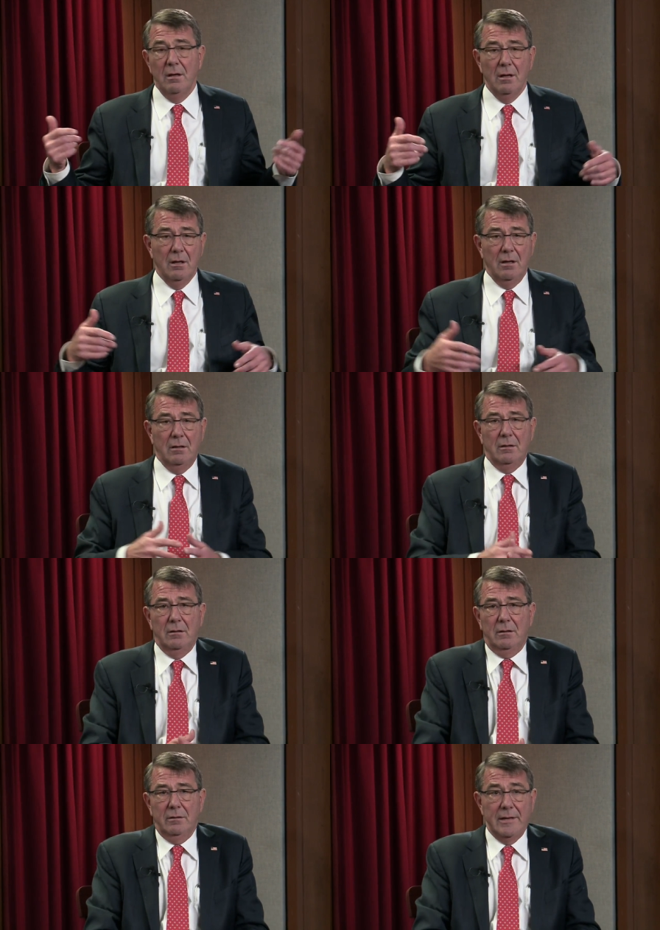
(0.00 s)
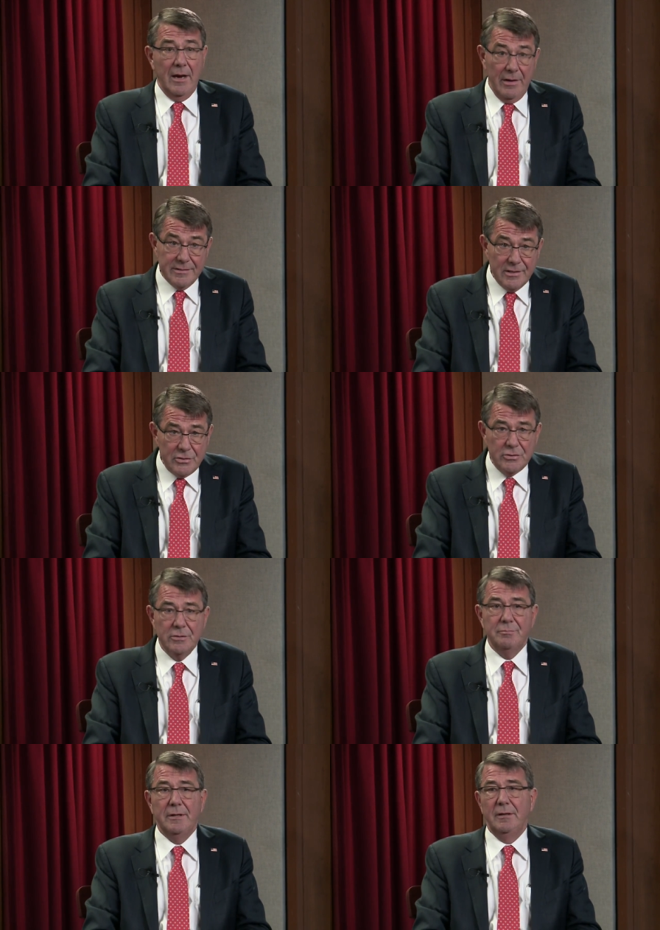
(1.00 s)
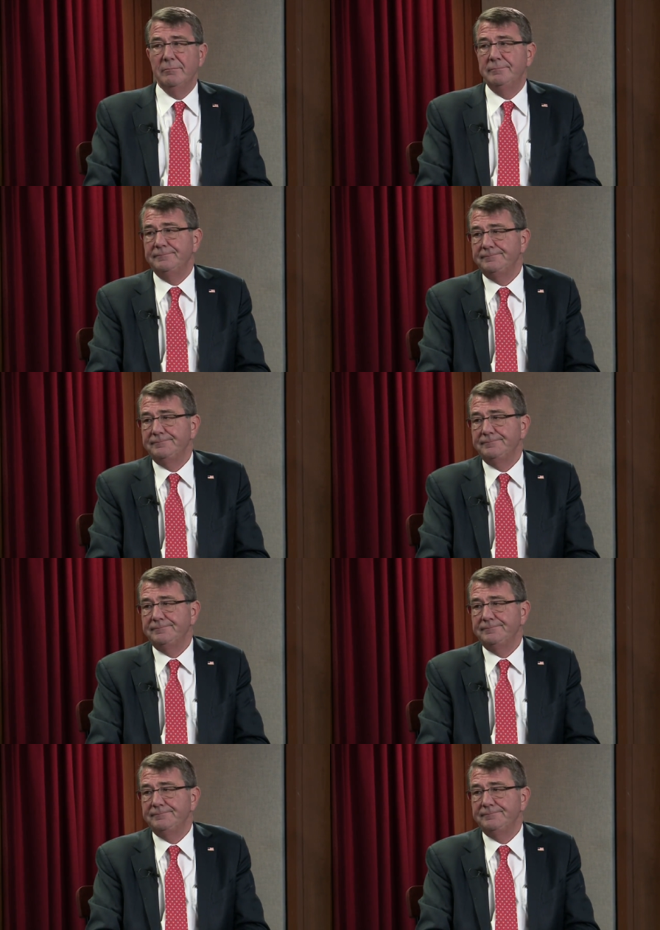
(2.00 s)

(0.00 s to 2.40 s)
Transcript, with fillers: uh, now, as it should be